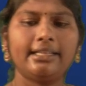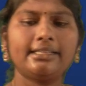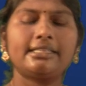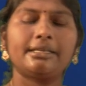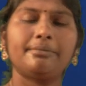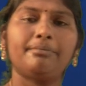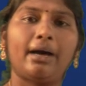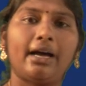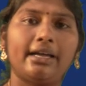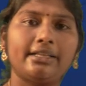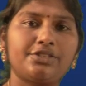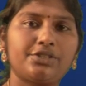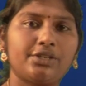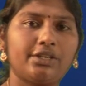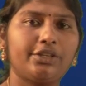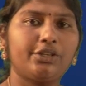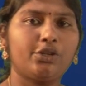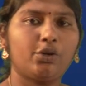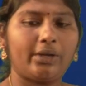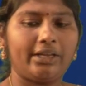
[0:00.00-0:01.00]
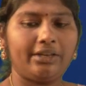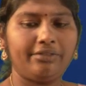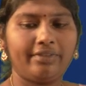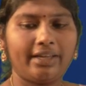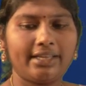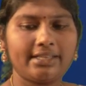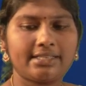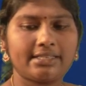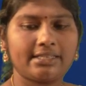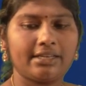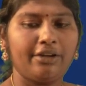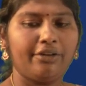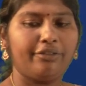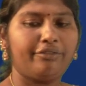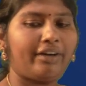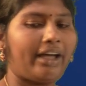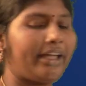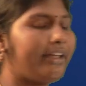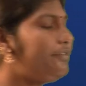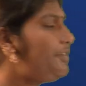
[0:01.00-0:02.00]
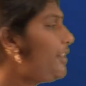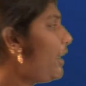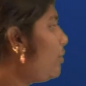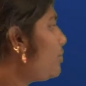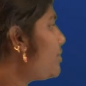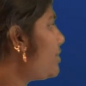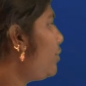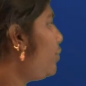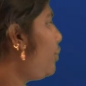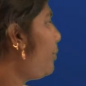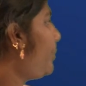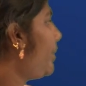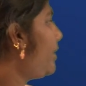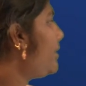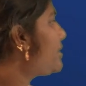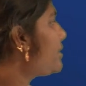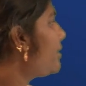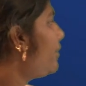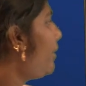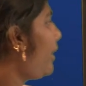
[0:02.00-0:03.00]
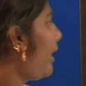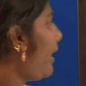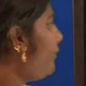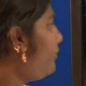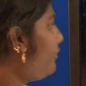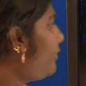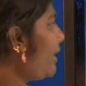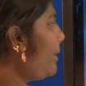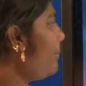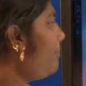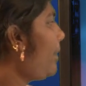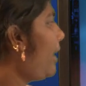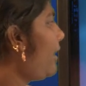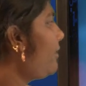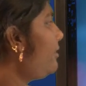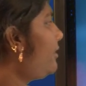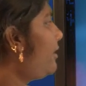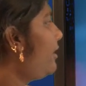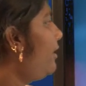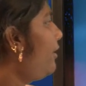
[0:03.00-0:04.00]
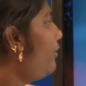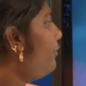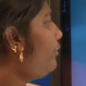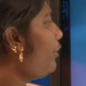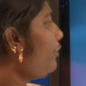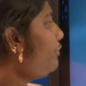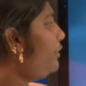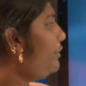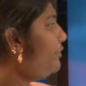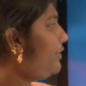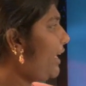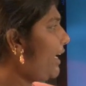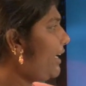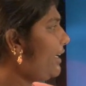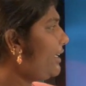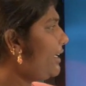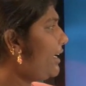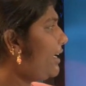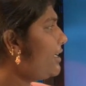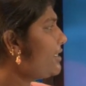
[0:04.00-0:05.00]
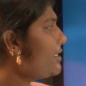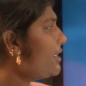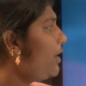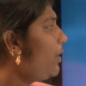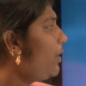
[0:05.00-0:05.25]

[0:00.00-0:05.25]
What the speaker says: imagine you invest 5,000 rupees every month for 15 years